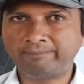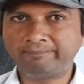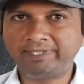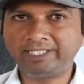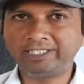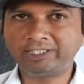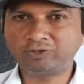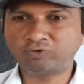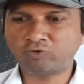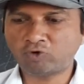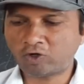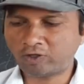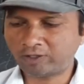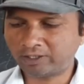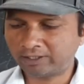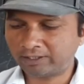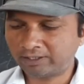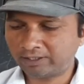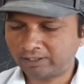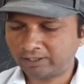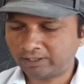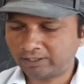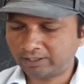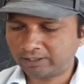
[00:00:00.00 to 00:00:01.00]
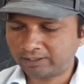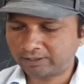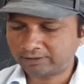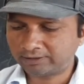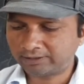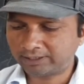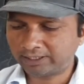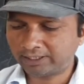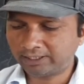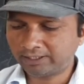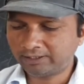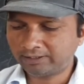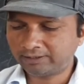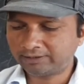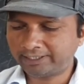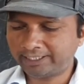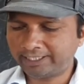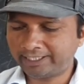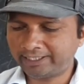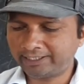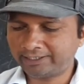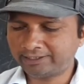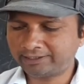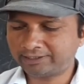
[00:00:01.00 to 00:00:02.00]
Means what? There
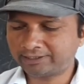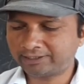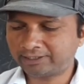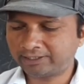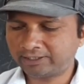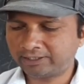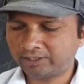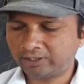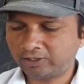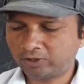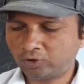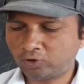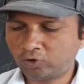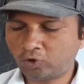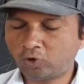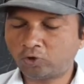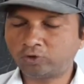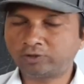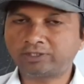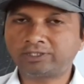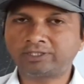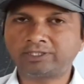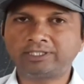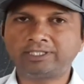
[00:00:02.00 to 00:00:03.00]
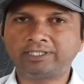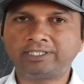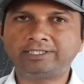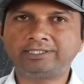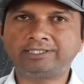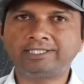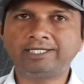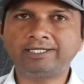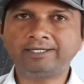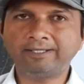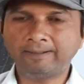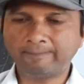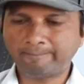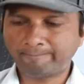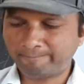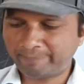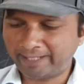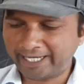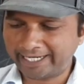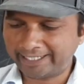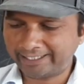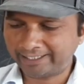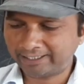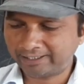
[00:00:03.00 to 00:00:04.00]
is growth in the
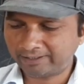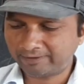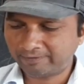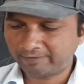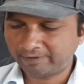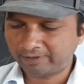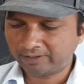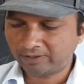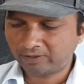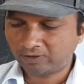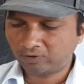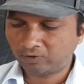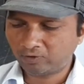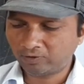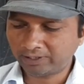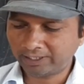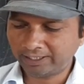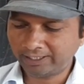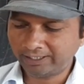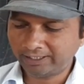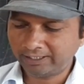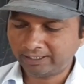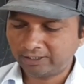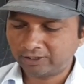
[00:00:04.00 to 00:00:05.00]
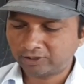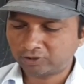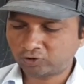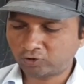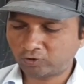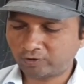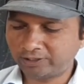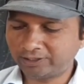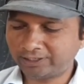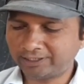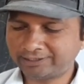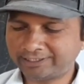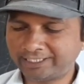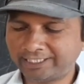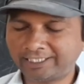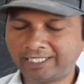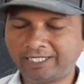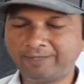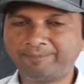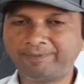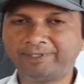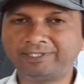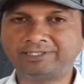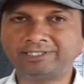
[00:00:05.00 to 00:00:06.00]
plant. Okay, so in the
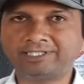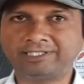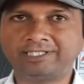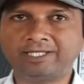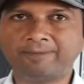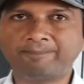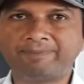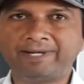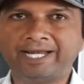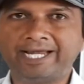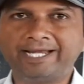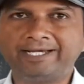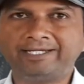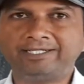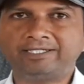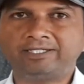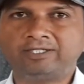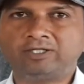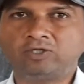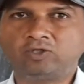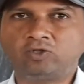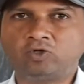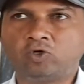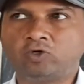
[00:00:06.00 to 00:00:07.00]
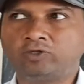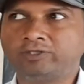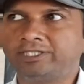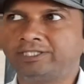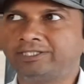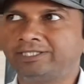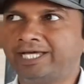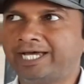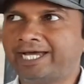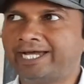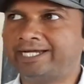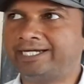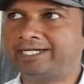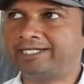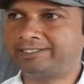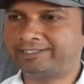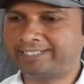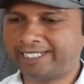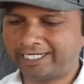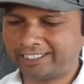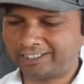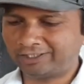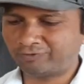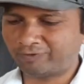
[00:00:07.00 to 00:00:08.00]
second picture, the plant grows in the height.
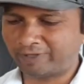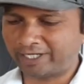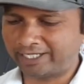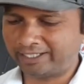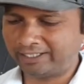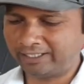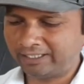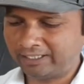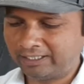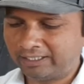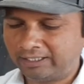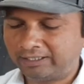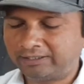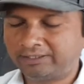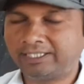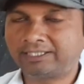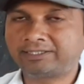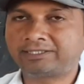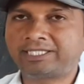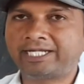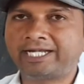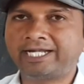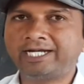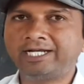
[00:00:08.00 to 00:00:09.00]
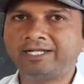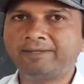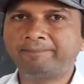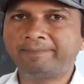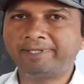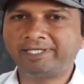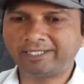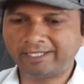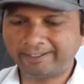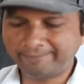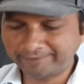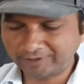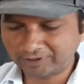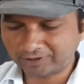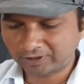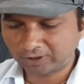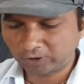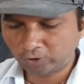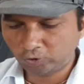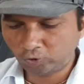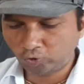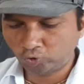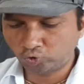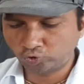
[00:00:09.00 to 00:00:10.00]
That's why the thread
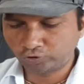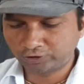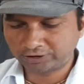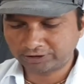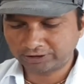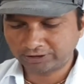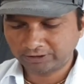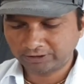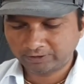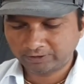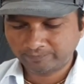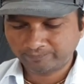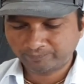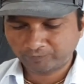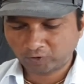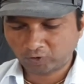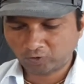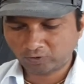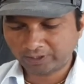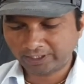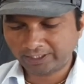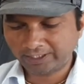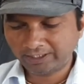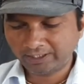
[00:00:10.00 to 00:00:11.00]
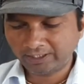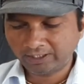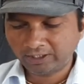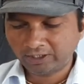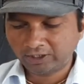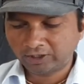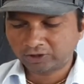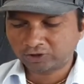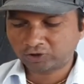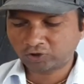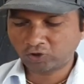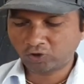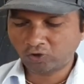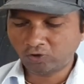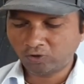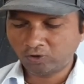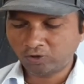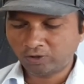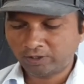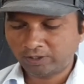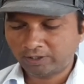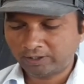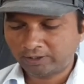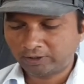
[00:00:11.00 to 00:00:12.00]
becomes loose. Okay,
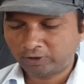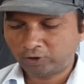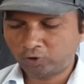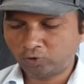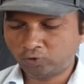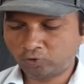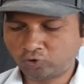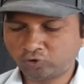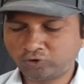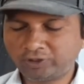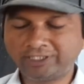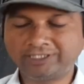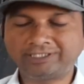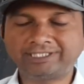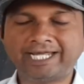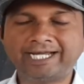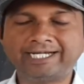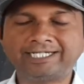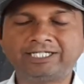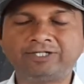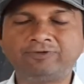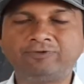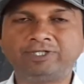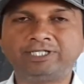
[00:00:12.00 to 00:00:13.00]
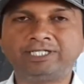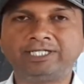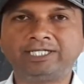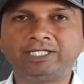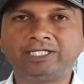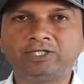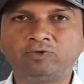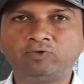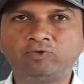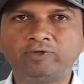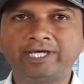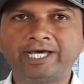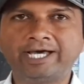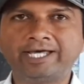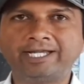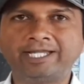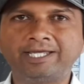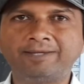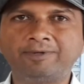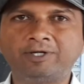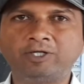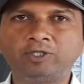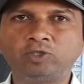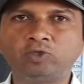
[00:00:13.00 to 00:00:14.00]
so due to this activity, we are
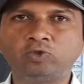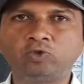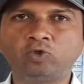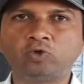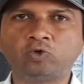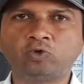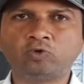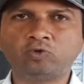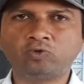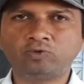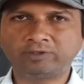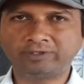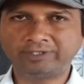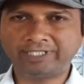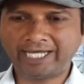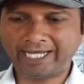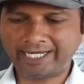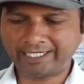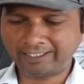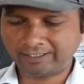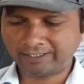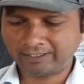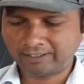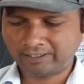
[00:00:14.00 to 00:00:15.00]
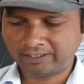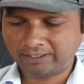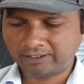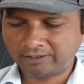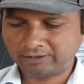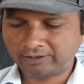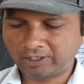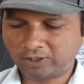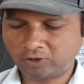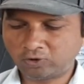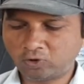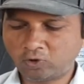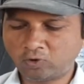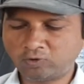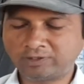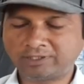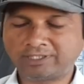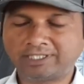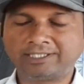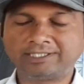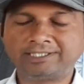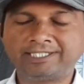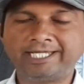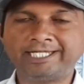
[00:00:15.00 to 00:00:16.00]
able to know that the
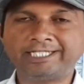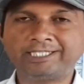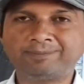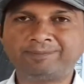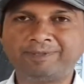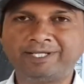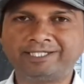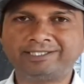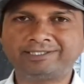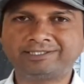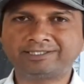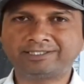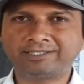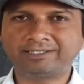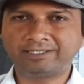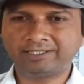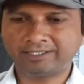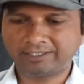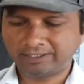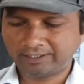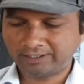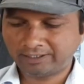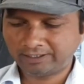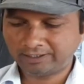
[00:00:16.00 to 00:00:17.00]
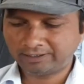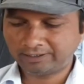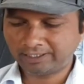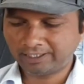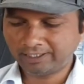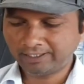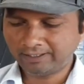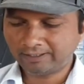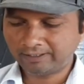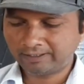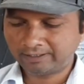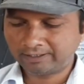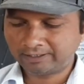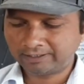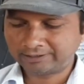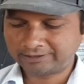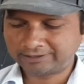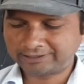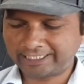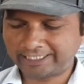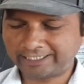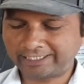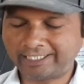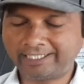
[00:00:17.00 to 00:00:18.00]
growth takes place in
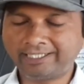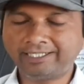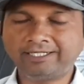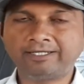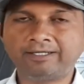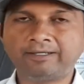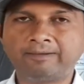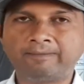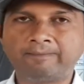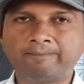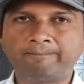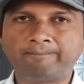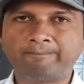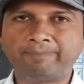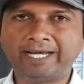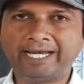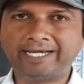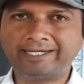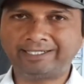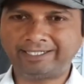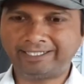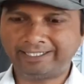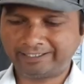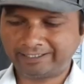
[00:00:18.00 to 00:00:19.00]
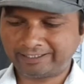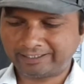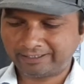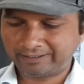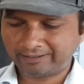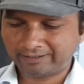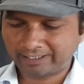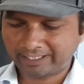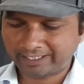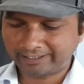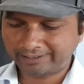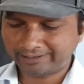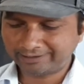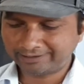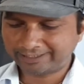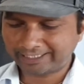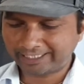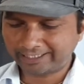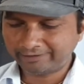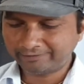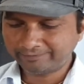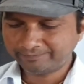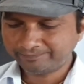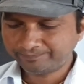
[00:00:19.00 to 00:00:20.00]
the second plantlet.
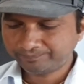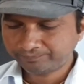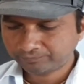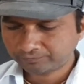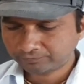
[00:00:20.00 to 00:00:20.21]
Understand?